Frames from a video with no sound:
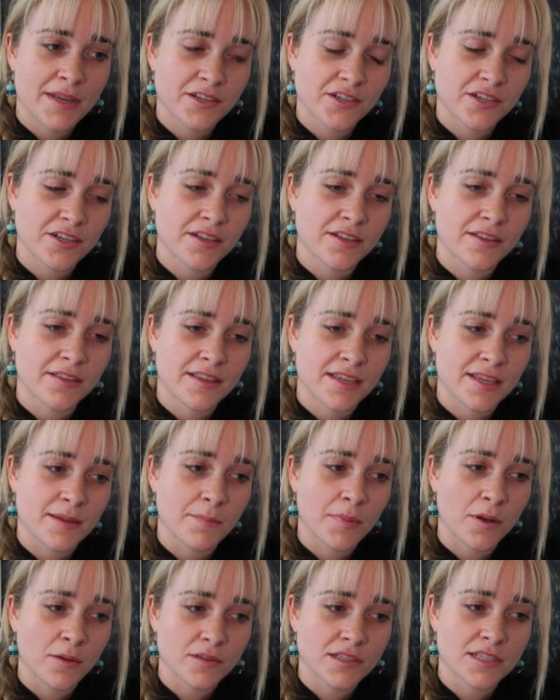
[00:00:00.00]
measure the
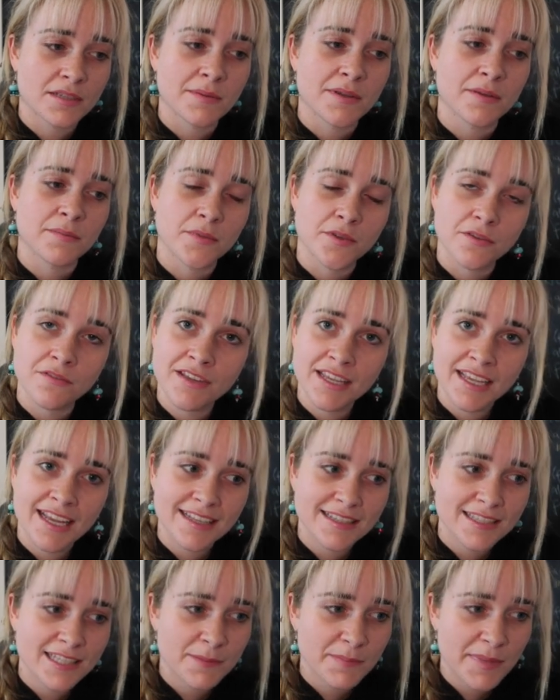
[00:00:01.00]
bolt to be moving
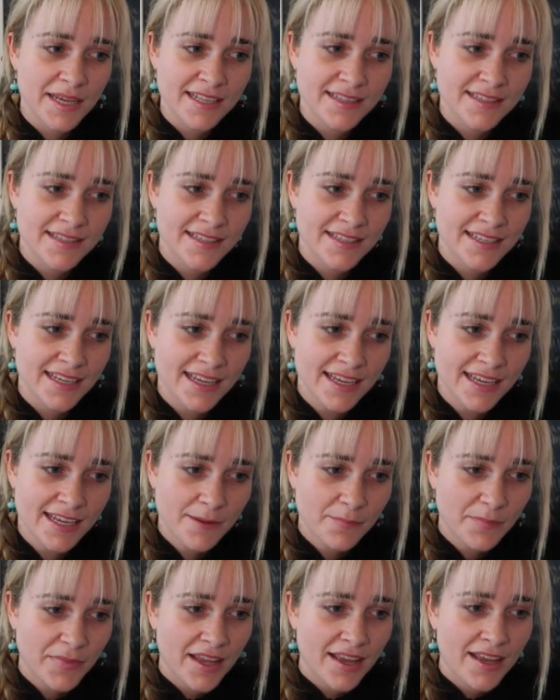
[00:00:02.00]
at speed
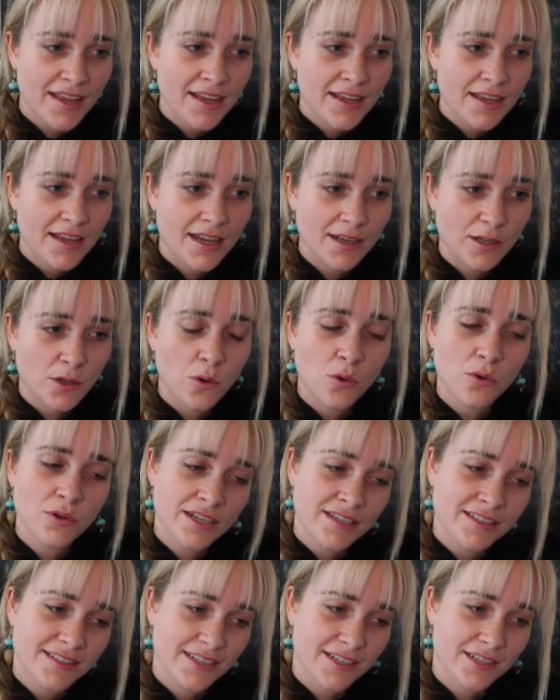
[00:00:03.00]
c,
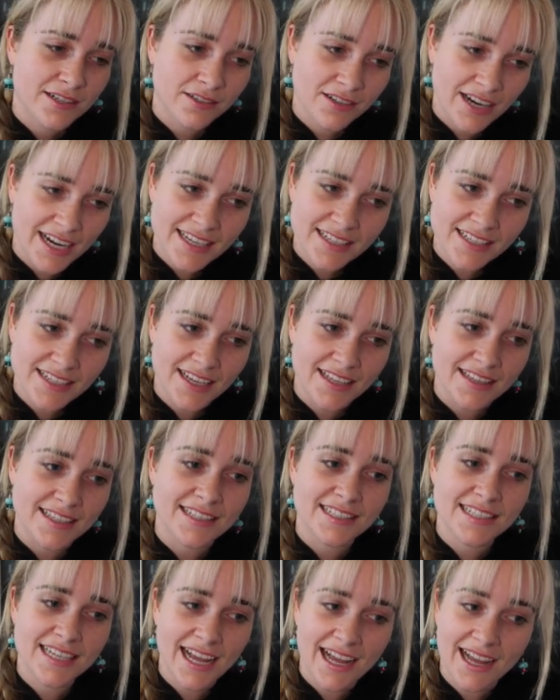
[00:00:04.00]
according to Crater, the
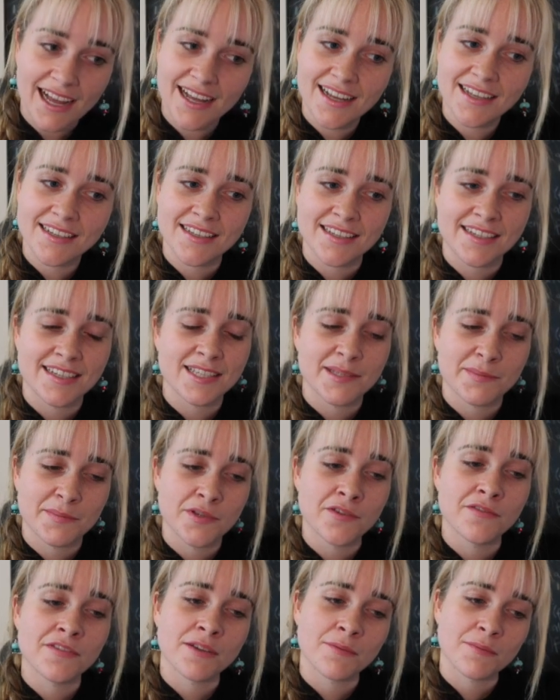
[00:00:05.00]
target is
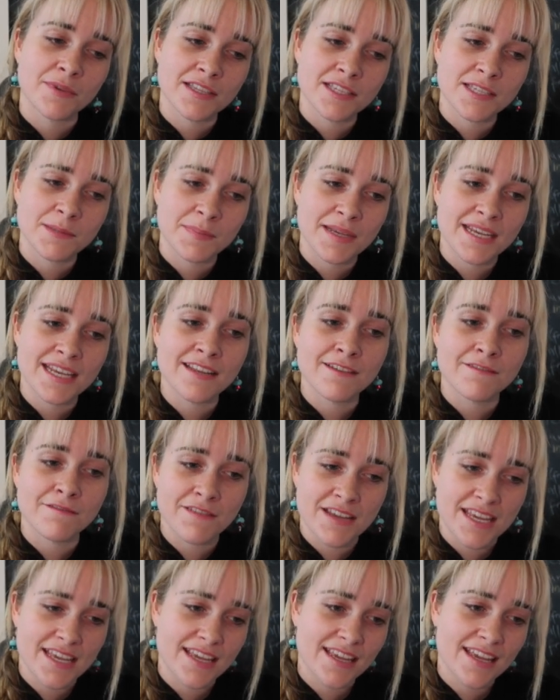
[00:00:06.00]
moving with speed
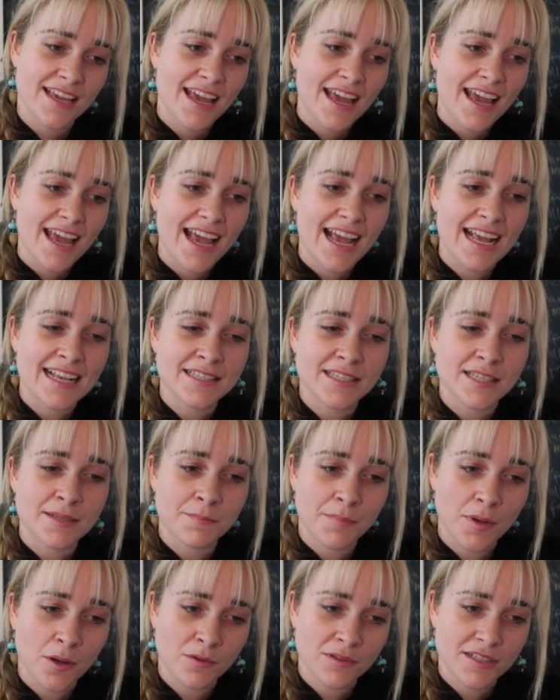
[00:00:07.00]
v as the
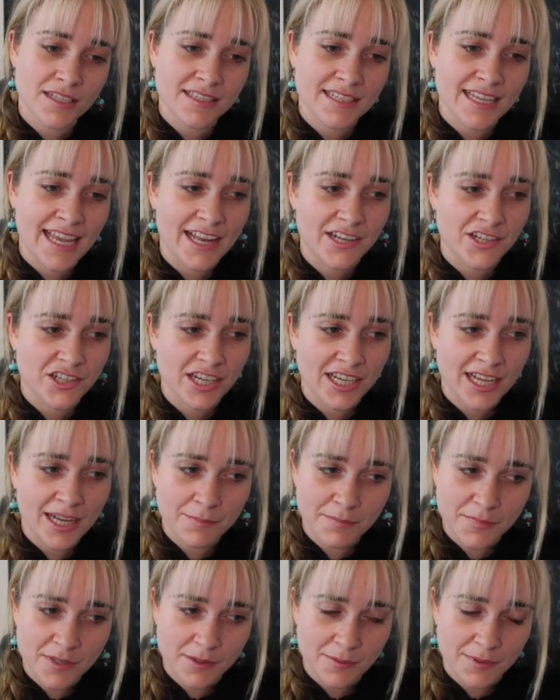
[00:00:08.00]
bolt is catching
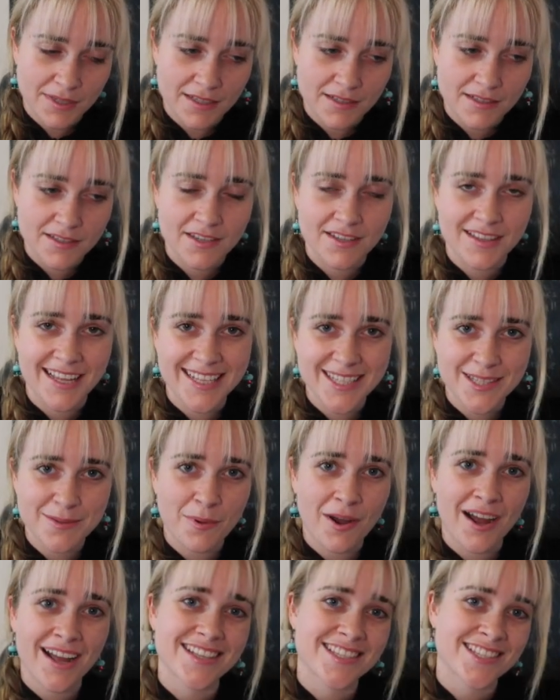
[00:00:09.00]
up to it. So
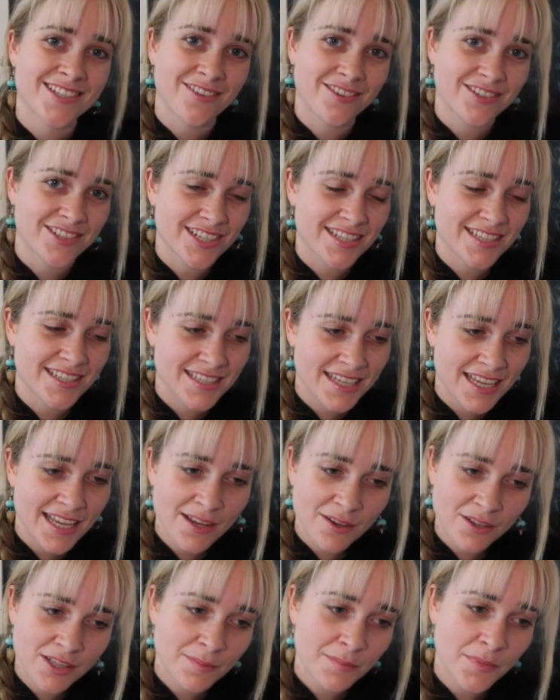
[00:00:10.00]
that's why it's not just
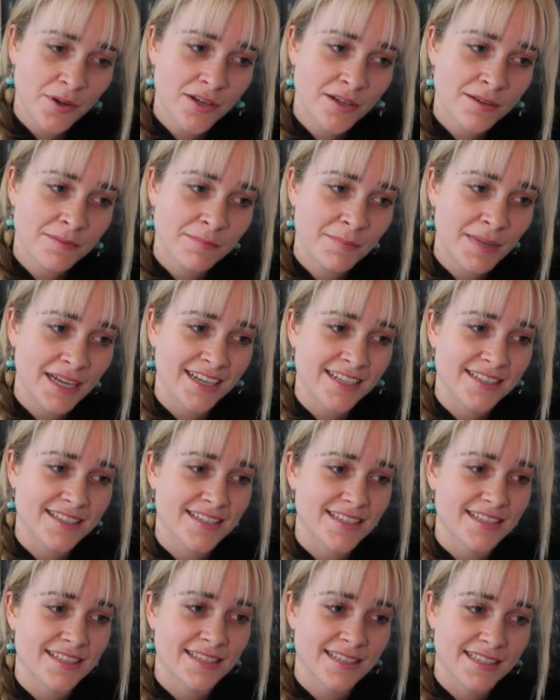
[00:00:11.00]
c on the bottom, but
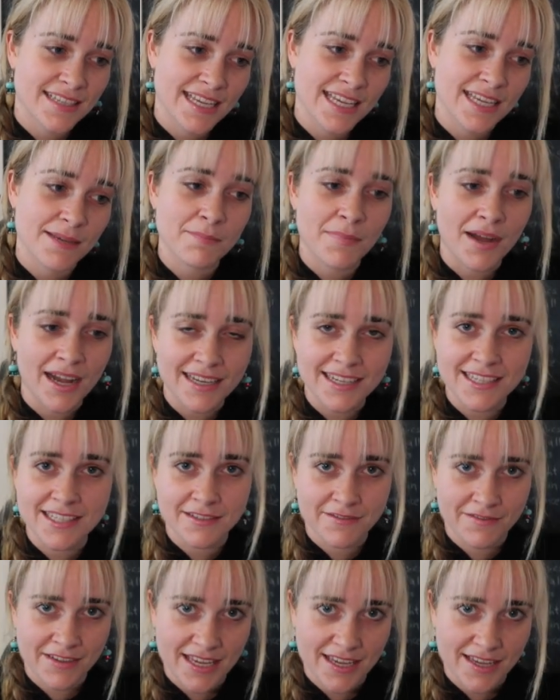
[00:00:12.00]
it's c
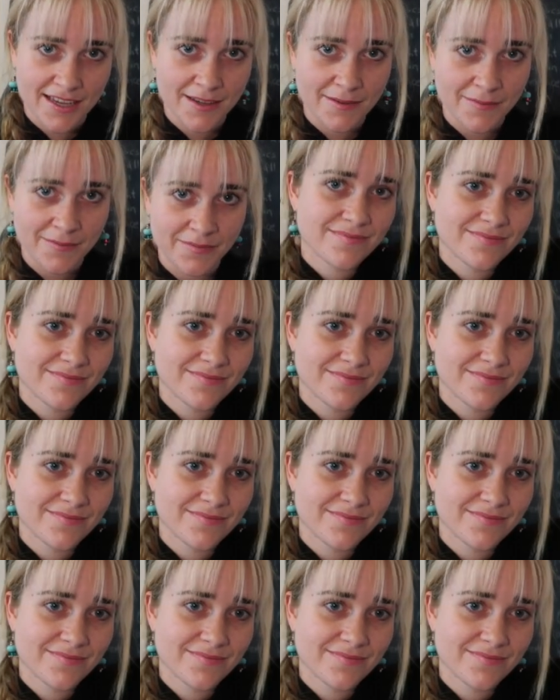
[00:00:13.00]
minus v.